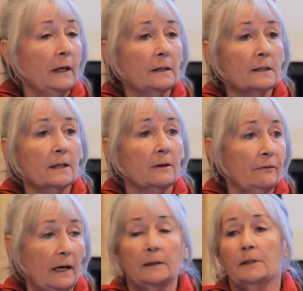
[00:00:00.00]
things that are
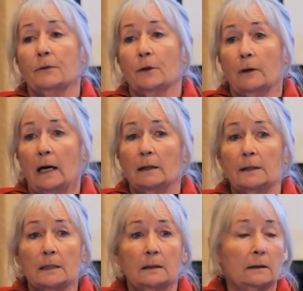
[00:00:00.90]
found in the
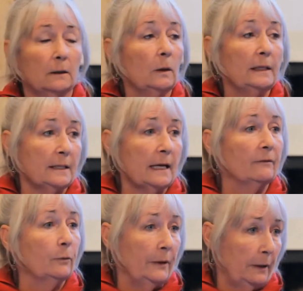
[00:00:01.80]
ground and are quite
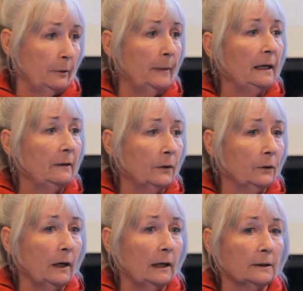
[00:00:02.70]
safe when they remain in the
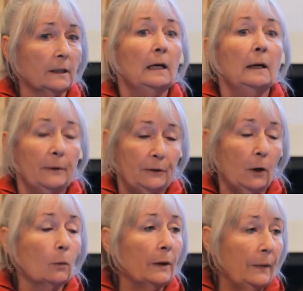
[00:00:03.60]
ground, but
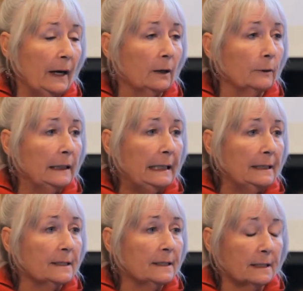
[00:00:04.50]
not when they are
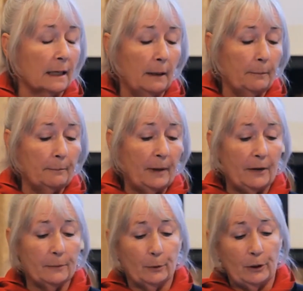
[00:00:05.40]
released
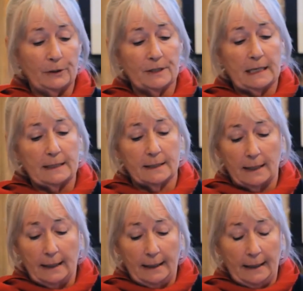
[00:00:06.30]
by the
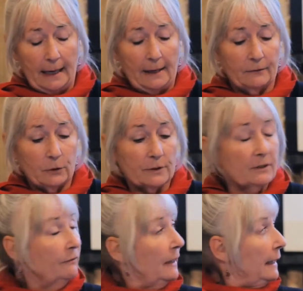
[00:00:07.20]
process. And of
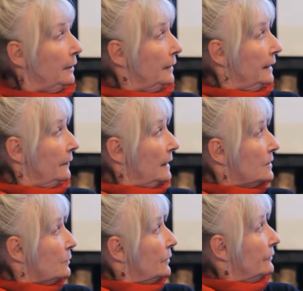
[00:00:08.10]
course flaring,
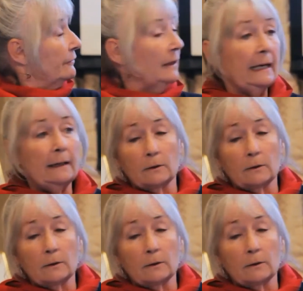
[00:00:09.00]
that's what a flare